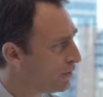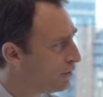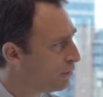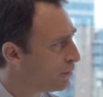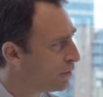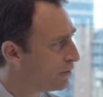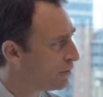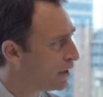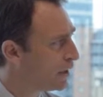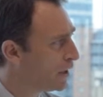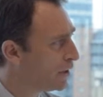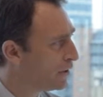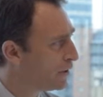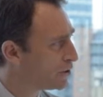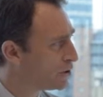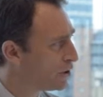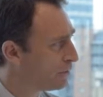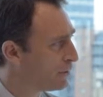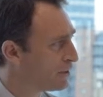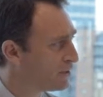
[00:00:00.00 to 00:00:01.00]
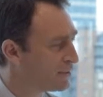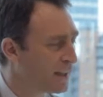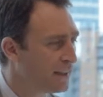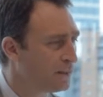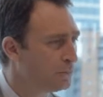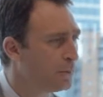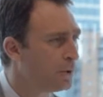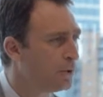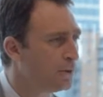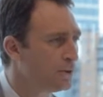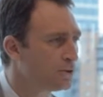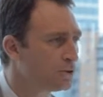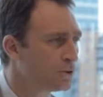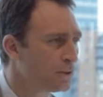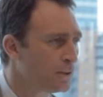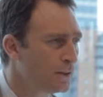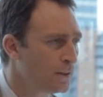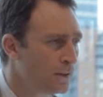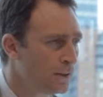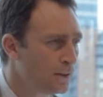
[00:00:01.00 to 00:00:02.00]
from the leadership standpoint
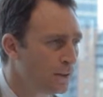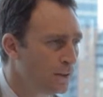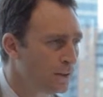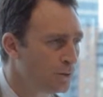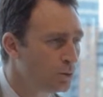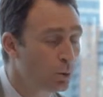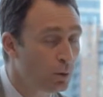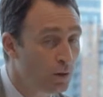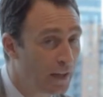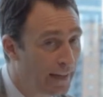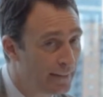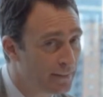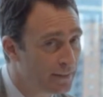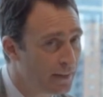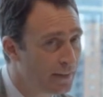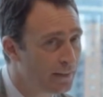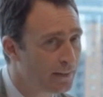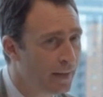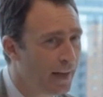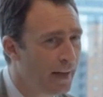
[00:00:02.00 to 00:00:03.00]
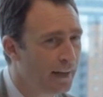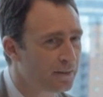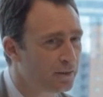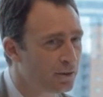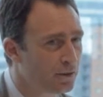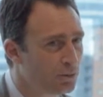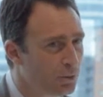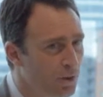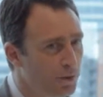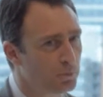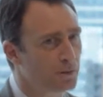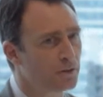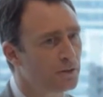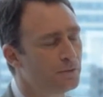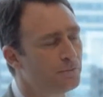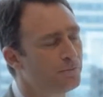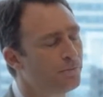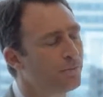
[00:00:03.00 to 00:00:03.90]
to land in the Hudson River.